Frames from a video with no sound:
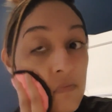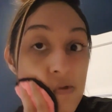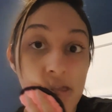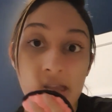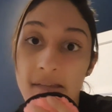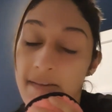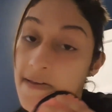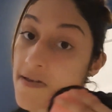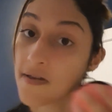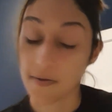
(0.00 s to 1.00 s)
right now
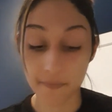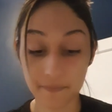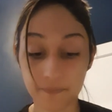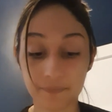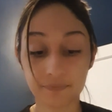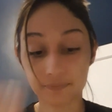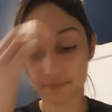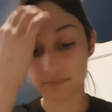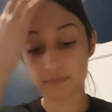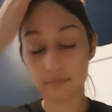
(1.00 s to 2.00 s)
with
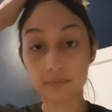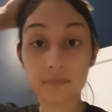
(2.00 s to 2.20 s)
just